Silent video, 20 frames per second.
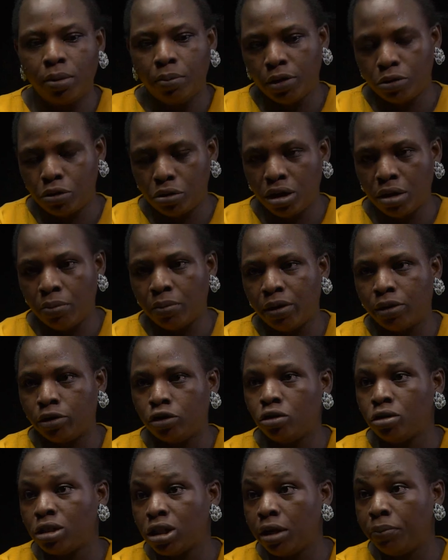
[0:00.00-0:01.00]
about to get
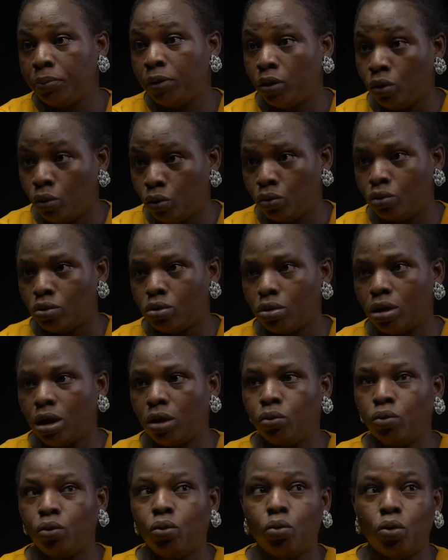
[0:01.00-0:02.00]
married, just let me know so
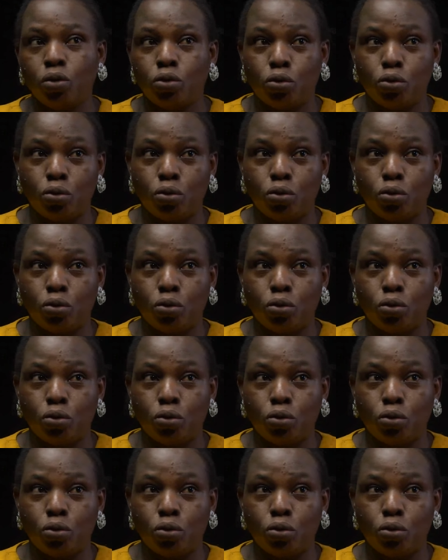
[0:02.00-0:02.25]
that we know what